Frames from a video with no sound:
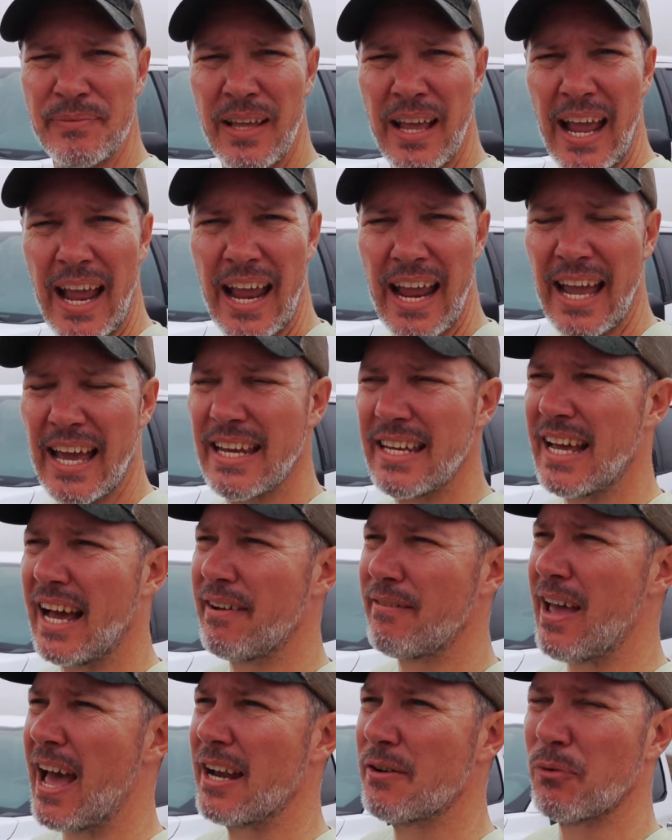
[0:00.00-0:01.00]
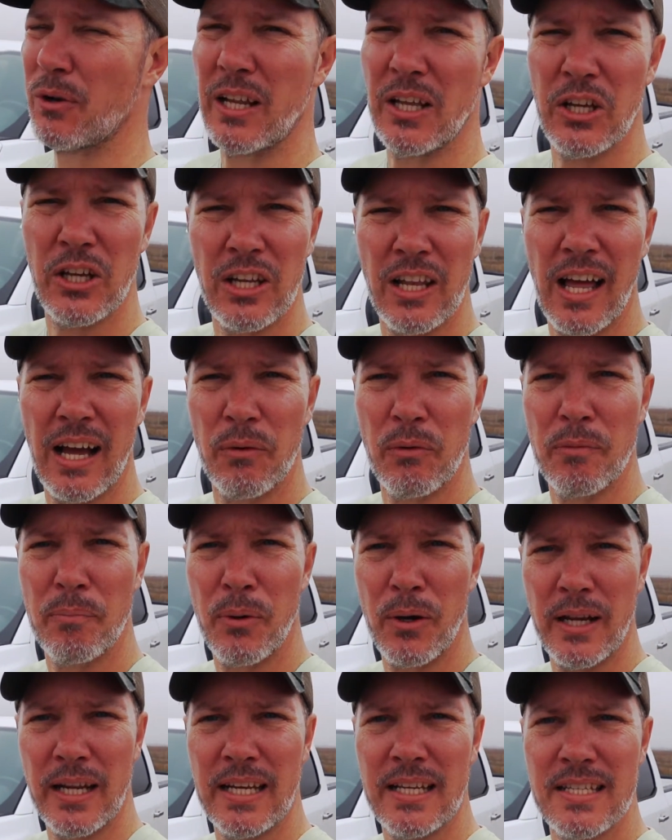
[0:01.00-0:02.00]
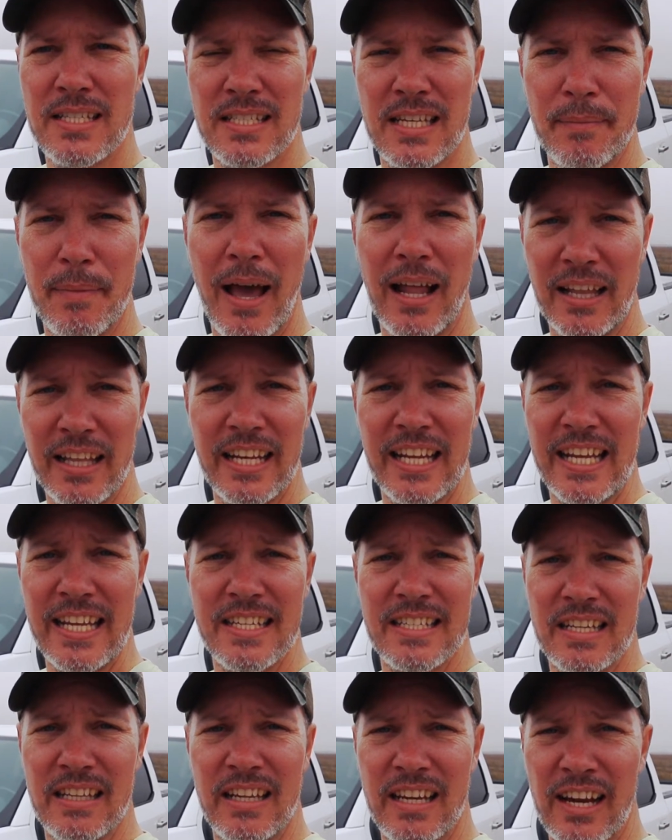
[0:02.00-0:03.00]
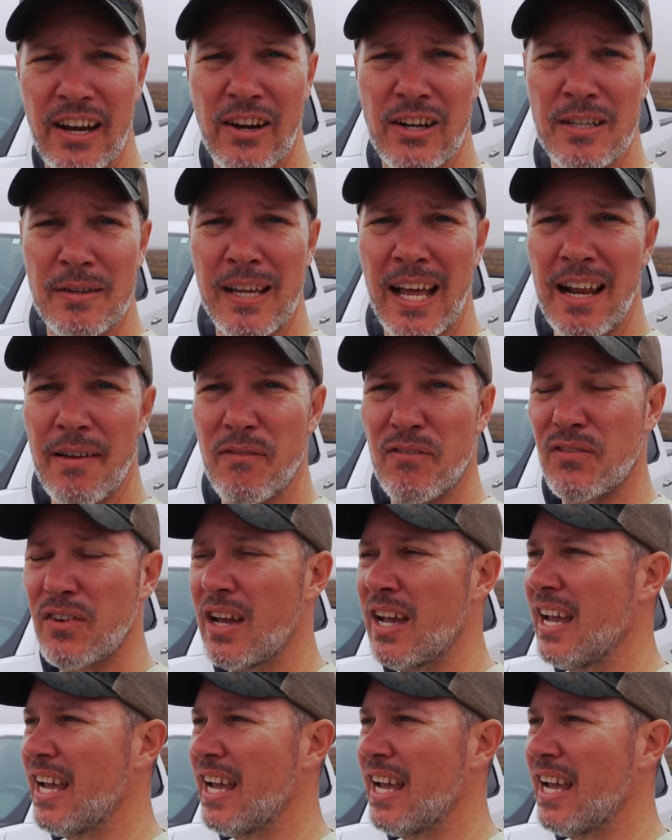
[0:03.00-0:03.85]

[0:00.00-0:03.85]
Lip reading: and I've had really good luck with putting some LEDs in here to kind of